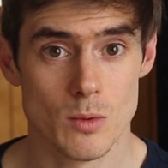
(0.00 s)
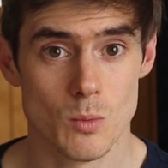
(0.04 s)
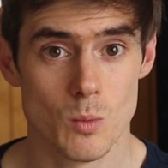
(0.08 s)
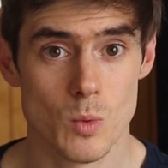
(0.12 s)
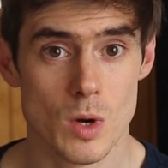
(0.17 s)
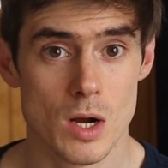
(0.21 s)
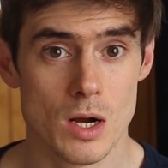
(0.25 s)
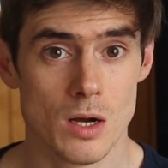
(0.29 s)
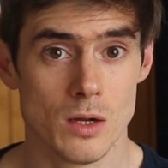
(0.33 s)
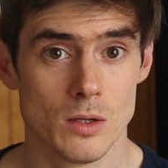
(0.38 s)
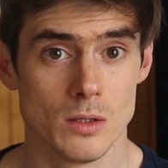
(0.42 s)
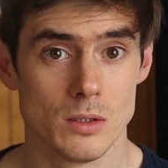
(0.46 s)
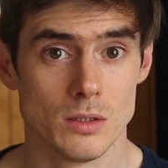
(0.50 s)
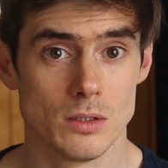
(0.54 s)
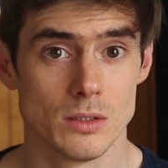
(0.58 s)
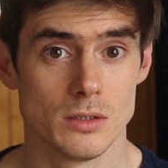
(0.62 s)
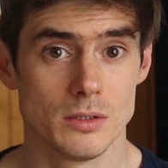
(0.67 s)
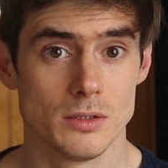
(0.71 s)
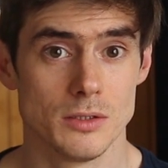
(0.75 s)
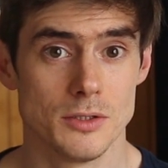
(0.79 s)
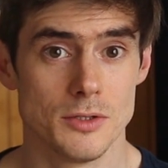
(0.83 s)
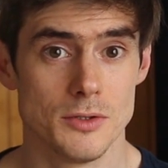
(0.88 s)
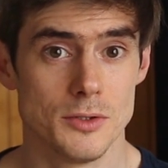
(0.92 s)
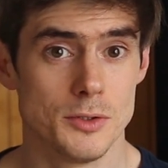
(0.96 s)
While
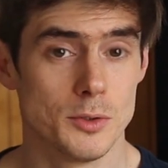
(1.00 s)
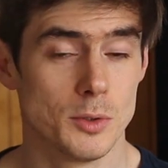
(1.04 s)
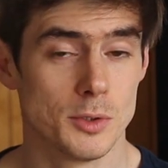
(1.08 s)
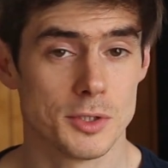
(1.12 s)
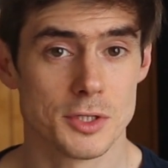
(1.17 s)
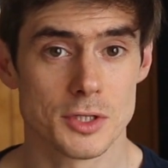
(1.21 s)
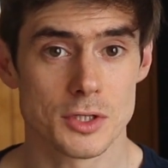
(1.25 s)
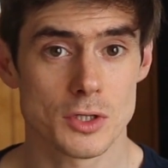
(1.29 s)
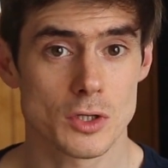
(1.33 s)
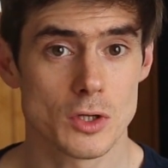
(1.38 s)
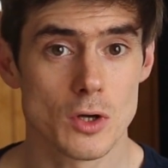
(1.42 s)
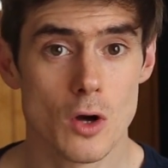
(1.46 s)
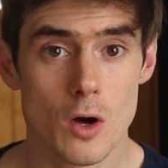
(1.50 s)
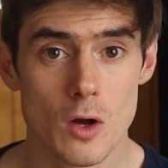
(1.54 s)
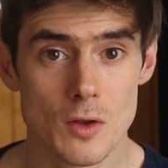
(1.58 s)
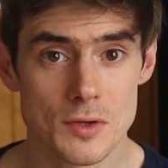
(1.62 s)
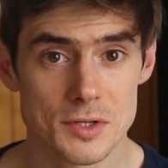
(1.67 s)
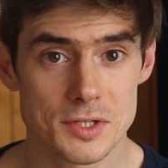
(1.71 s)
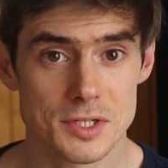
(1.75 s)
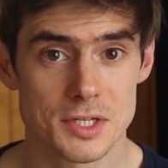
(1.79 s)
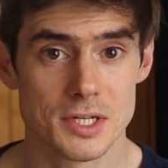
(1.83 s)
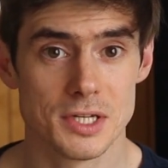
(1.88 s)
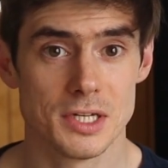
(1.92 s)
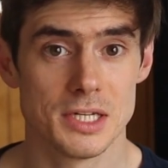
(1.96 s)
you're just
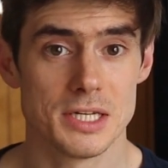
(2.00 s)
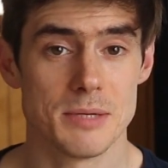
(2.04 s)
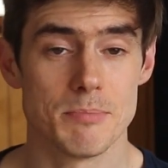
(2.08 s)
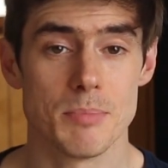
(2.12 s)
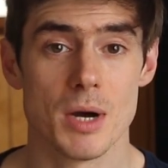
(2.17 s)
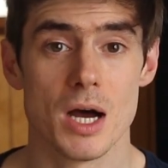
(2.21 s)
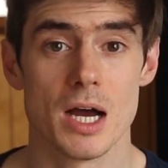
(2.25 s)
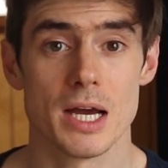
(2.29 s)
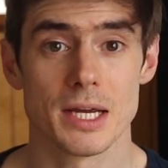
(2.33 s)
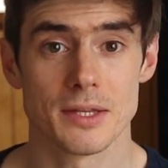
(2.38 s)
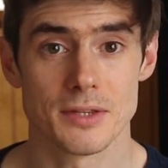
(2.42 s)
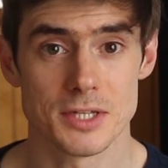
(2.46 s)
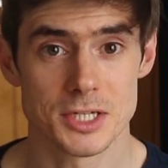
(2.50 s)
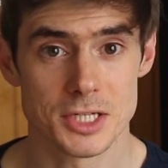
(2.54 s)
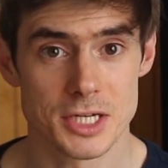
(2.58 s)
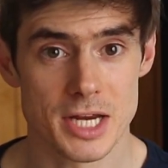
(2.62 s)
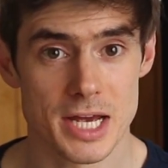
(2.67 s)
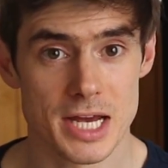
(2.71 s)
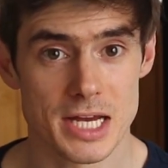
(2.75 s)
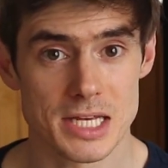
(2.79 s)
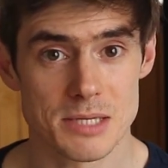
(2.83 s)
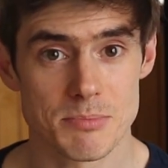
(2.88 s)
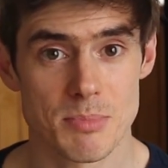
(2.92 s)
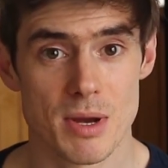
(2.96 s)
constantly buying the
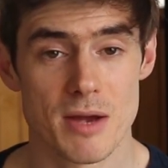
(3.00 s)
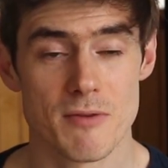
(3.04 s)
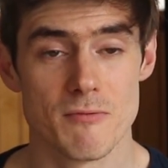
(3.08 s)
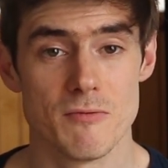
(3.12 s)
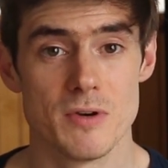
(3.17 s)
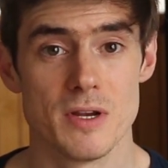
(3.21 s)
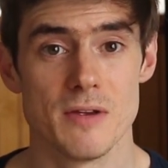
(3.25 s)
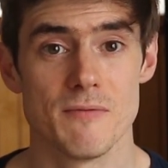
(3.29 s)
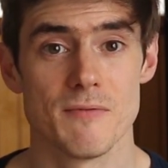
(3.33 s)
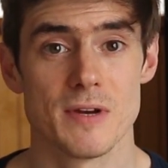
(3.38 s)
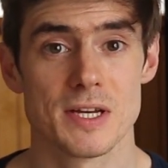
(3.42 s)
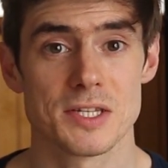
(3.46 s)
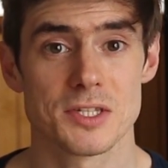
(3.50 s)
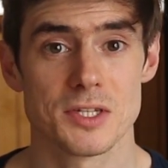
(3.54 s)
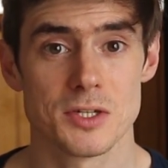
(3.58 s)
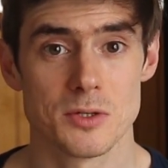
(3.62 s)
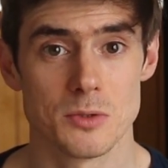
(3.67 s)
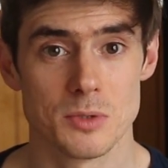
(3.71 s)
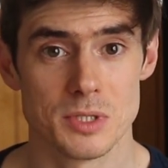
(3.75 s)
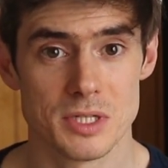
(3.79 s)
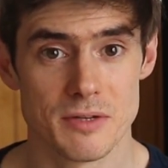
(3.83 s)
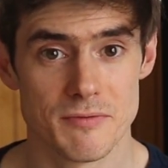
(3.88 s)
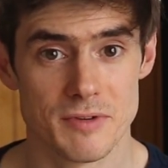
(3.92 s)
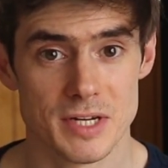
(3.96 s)
shares by reinvesting
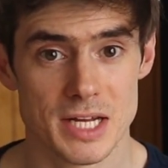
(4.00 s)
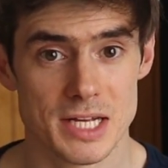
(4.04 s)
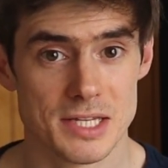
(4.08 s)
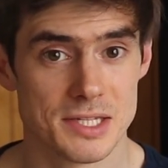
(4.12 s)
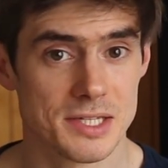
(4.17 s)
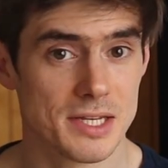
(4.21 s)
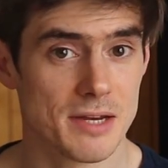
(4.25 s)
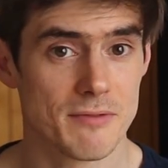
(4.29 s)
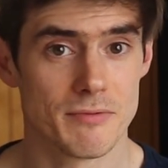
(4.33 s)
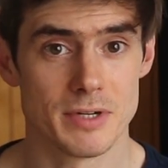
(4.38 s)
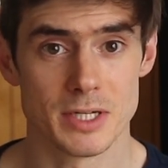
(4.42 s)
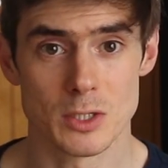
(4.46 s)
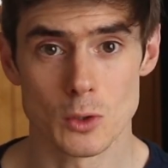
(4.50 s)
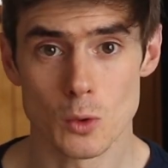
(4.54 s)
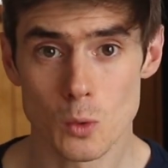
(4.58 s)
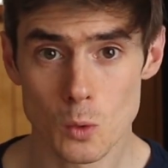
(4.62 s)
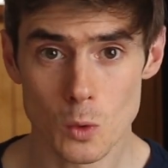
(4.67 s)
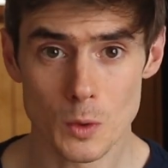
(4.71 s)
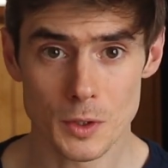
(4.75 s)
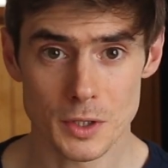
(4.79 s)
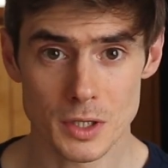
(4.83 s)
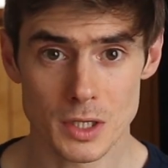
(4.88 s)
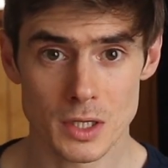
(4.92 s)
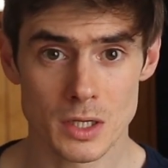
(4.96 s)
your dividends every
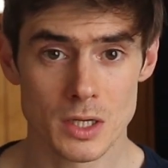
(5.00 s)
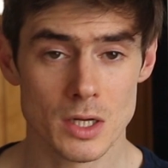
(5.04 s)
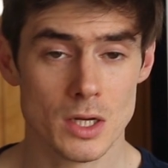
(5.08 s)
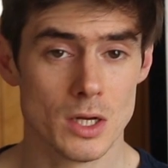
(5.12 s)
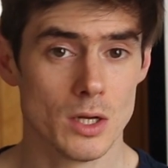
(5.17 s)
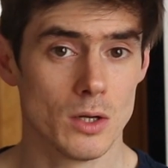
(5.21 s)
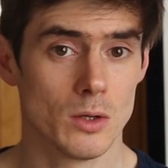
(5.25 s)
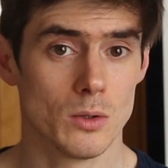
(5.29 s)
quarter